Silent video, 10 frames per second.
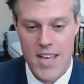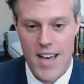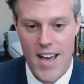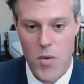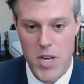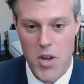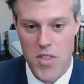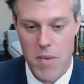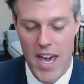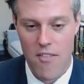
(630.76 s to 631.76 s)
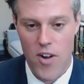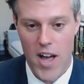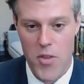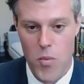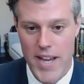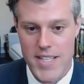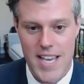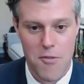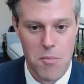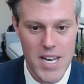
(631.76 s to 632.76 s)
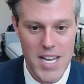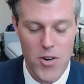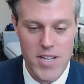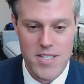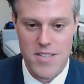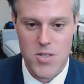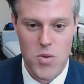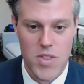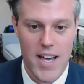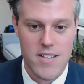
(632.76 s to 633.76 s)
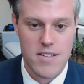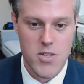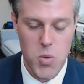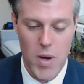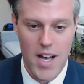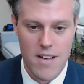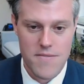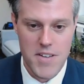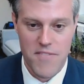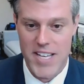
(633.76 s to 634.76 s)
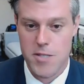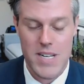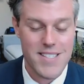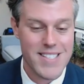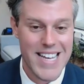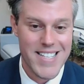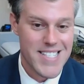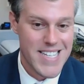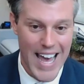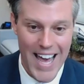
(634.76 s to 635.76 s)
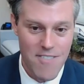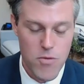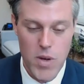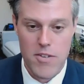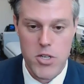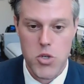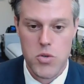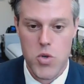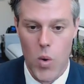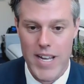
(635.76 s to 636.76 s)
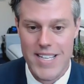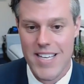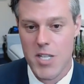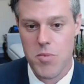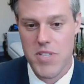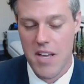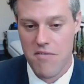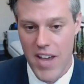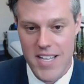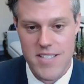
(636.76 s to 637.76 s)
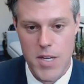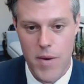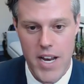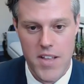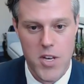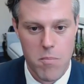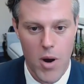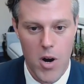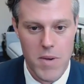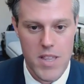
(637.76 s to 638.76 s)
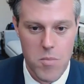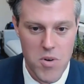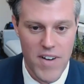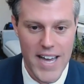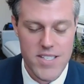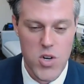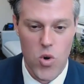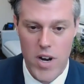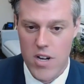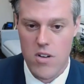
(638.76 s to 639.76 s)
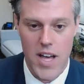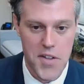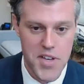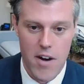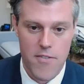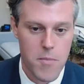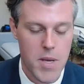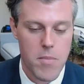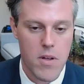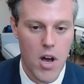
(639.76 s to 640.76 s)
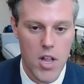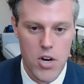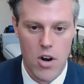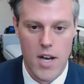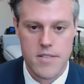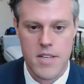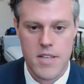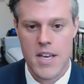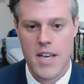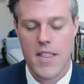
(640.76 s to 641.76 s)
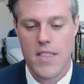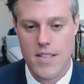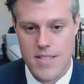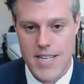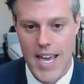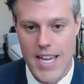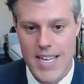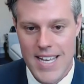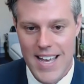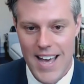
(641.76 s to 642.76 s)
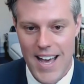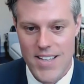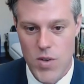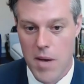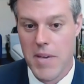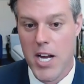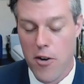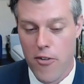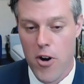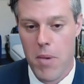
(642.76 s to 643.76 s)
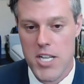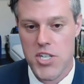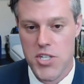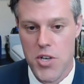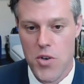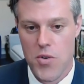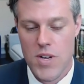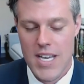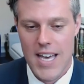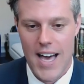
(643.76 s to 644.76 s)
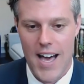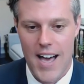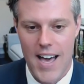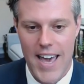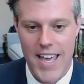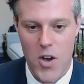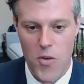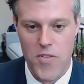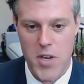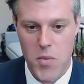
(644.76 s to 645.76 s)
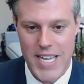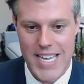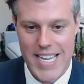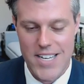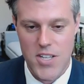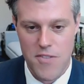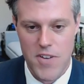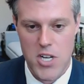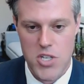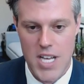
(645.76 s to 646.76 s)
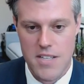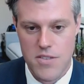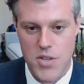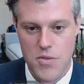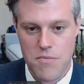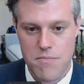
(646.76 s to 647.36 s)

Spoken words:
We know that behavioral health rates haven't been increased since 2012. Investment in state staff. We have a 26% vacancy rate at the department that provides critical health care for people all across the state. So I'm eager for a budget too, and hopefully we can get to the finish line soon.